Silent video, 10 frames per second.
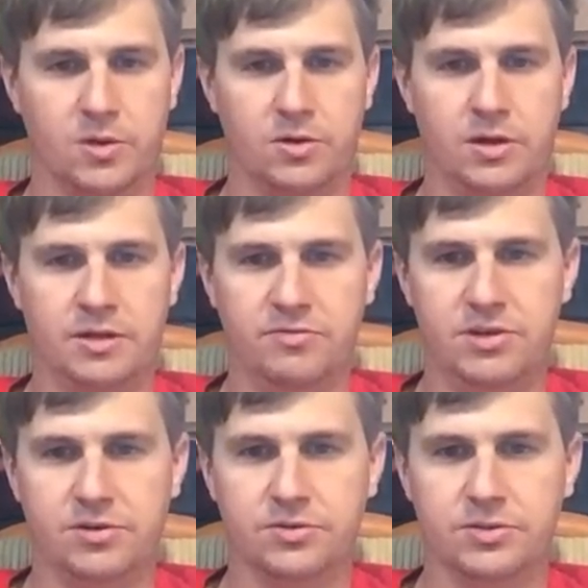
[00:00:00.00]
Are a lot of the
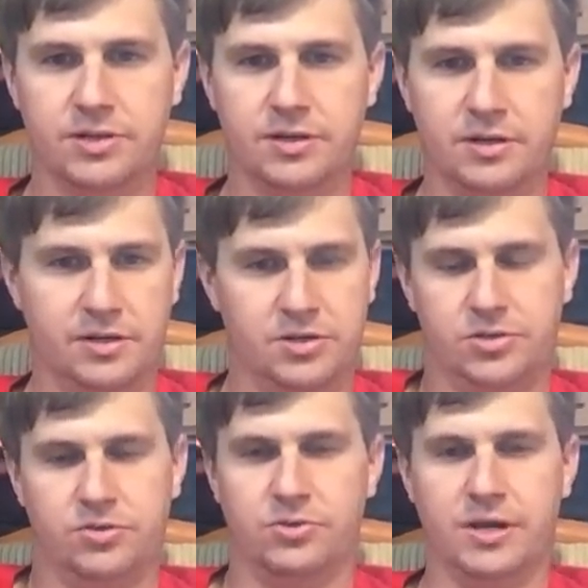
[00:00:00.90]
vehicles there, like
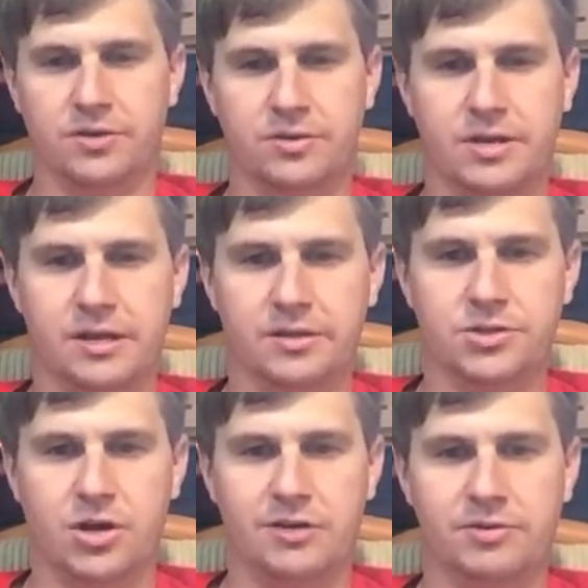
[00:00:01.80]
just your regular daily
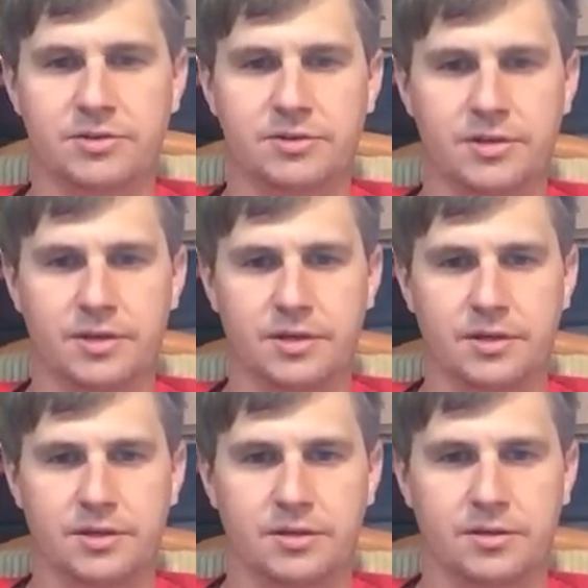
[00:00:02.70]
drivers,
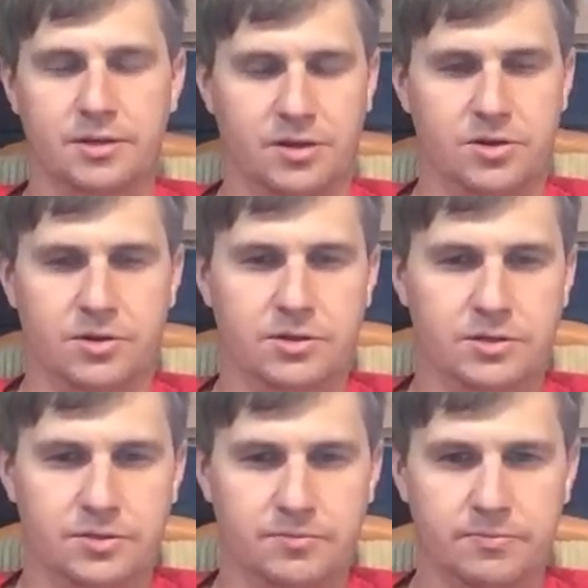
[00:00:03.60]
like
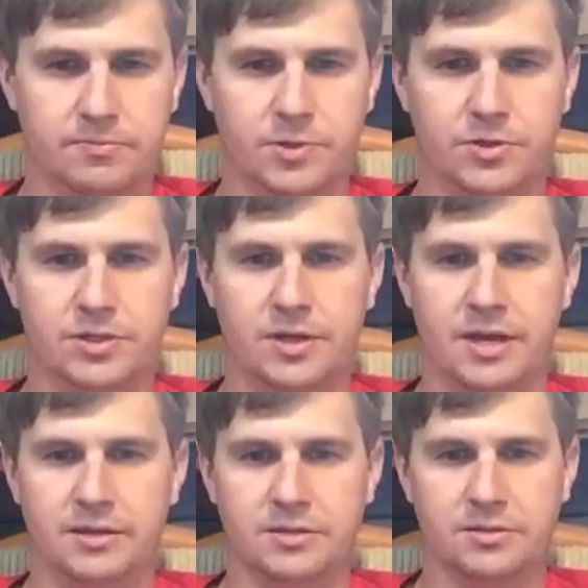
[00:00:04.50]
cars, your
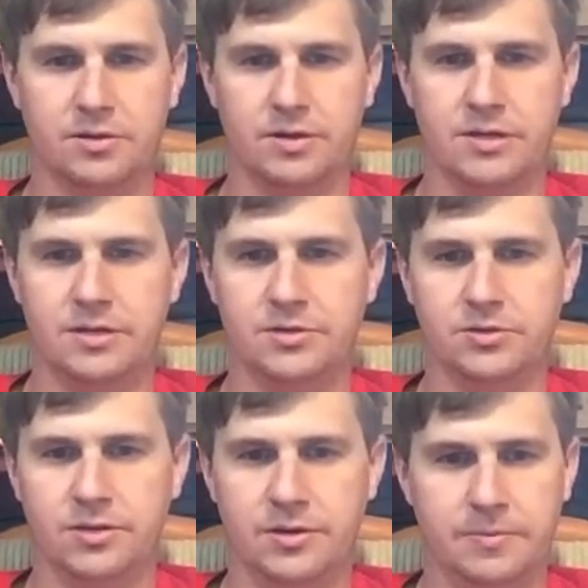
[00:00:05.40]
sedans, are they
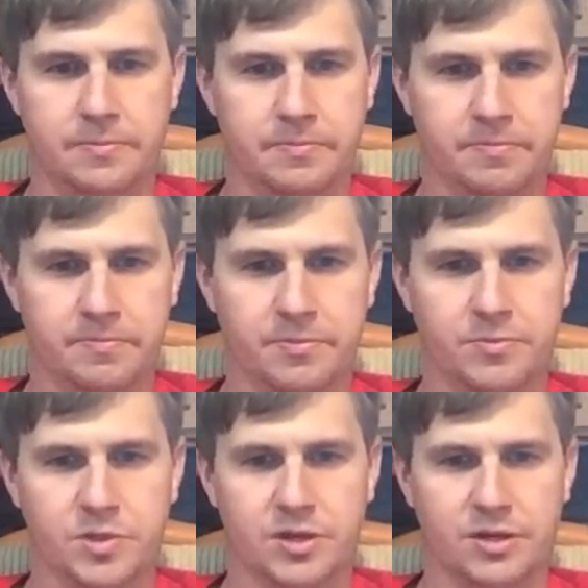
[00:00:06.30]
diesel there?
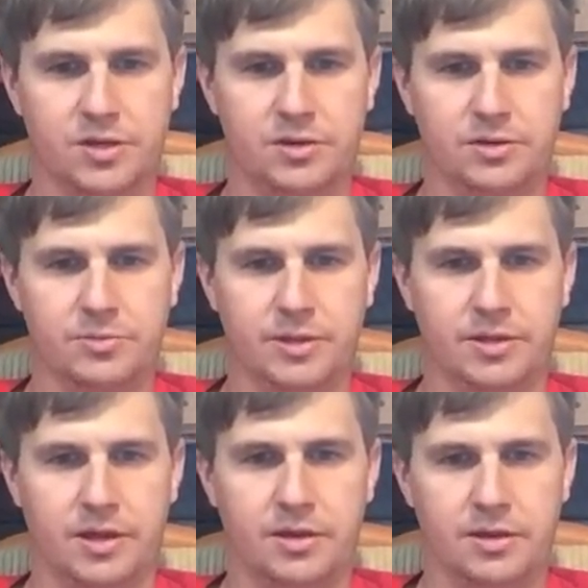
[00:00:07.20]
Kind of curious about
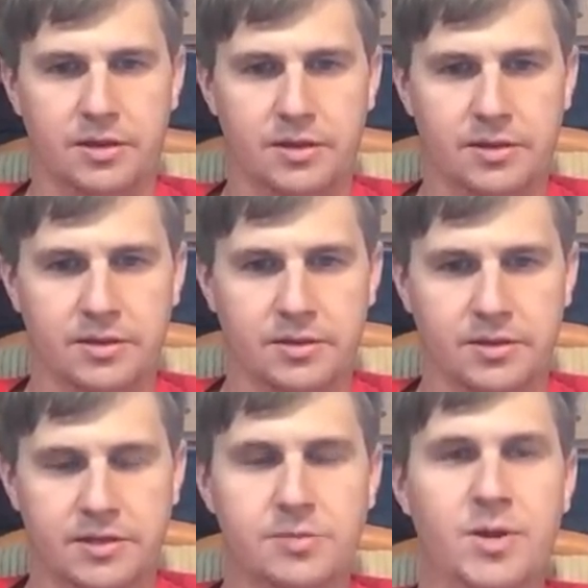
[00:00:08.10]
that.
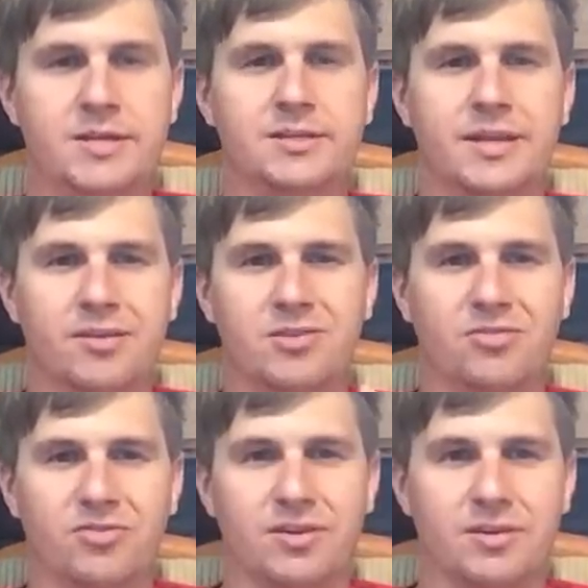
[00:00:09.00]
It's amazing how
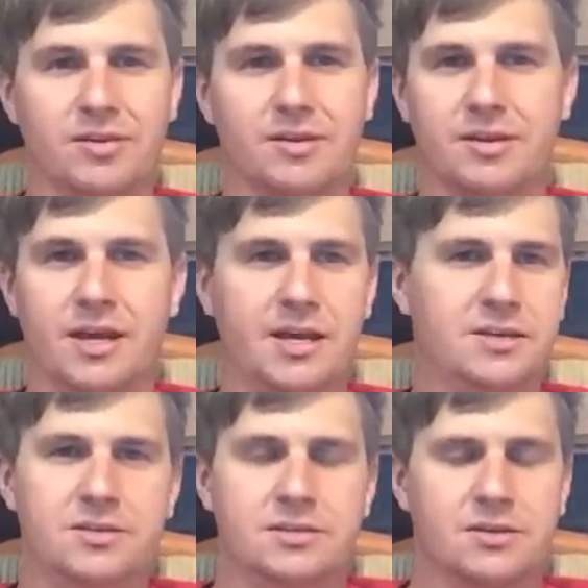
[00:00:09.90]
different.
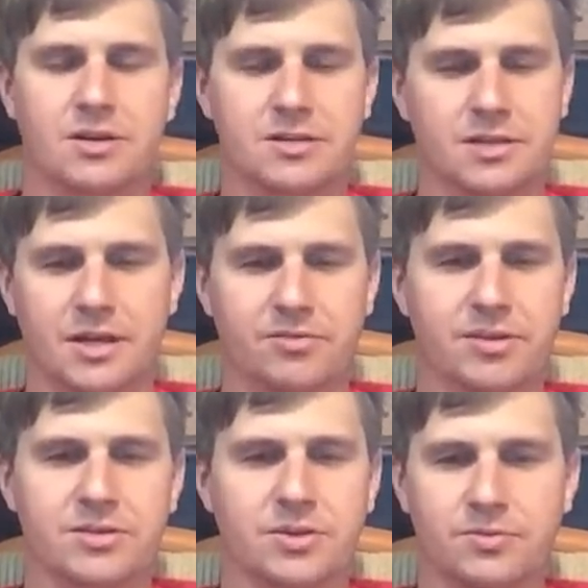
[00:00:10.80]
It's just crazy.
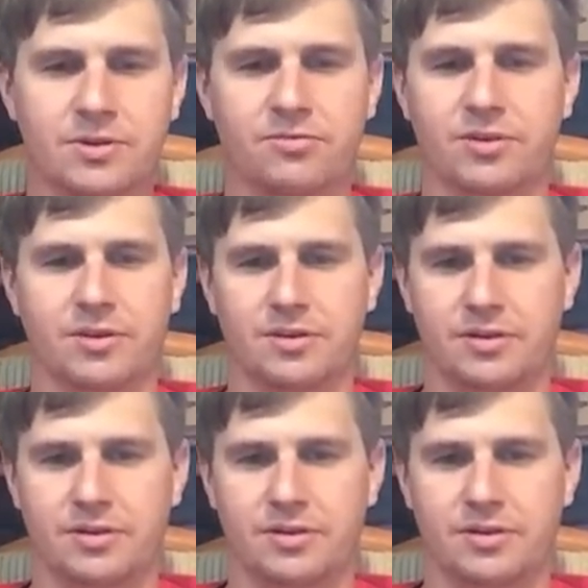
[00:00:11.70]
Everything's so different.